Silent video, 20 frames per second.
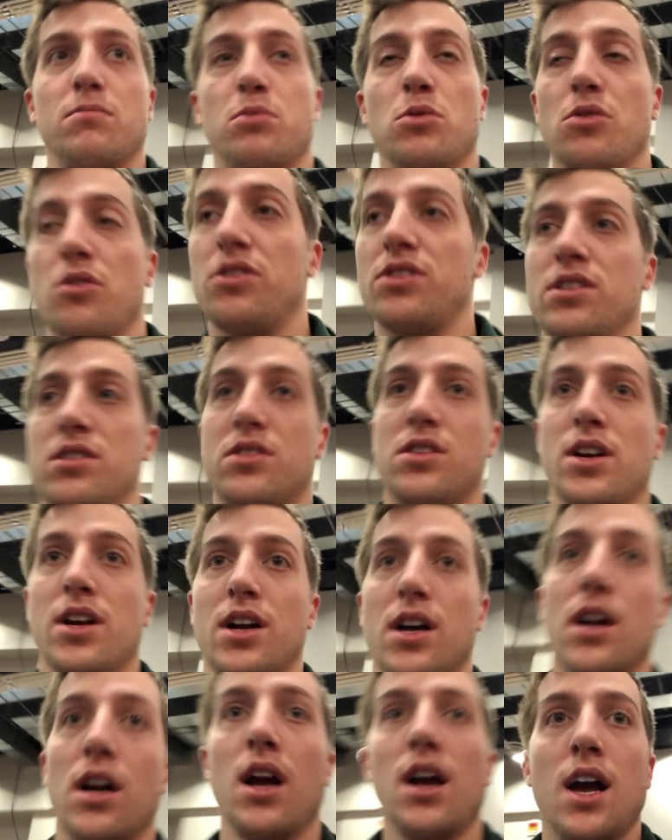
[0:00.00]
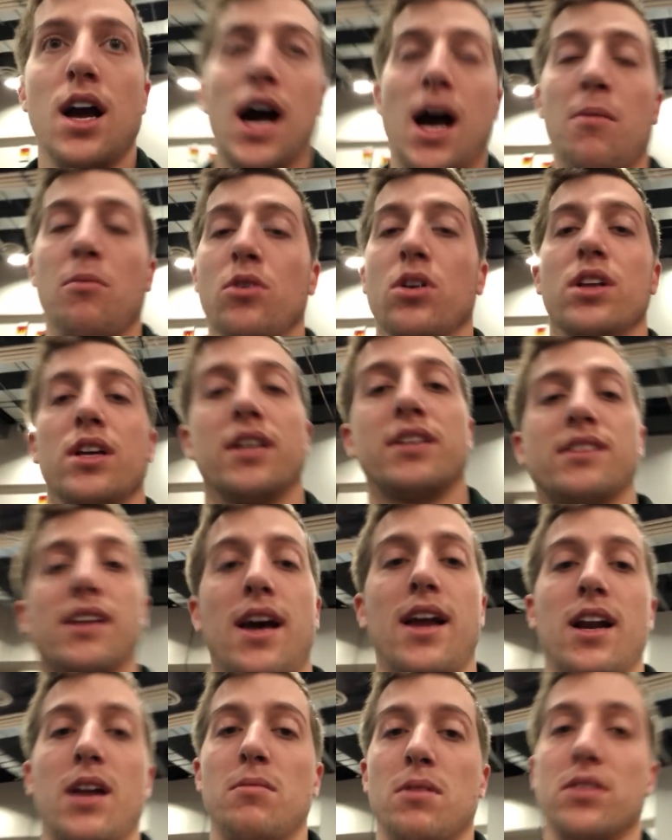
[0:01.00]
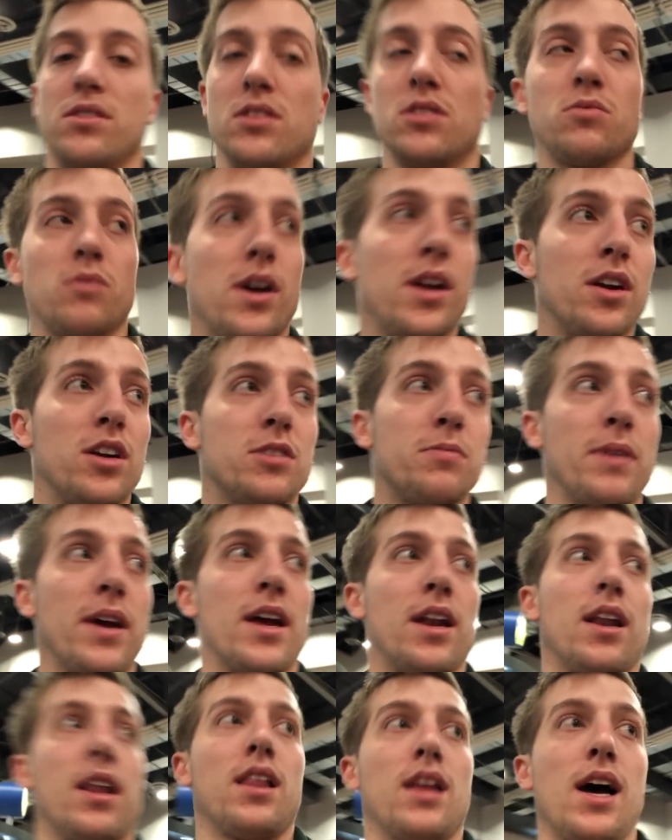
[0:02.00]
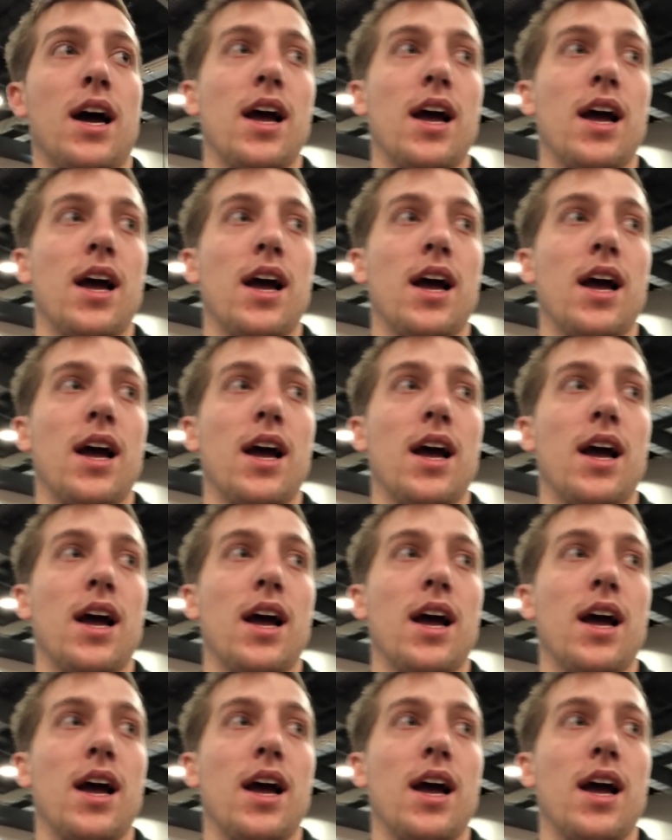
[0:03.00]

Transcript: booth this year. I'm really excited about these waders, man.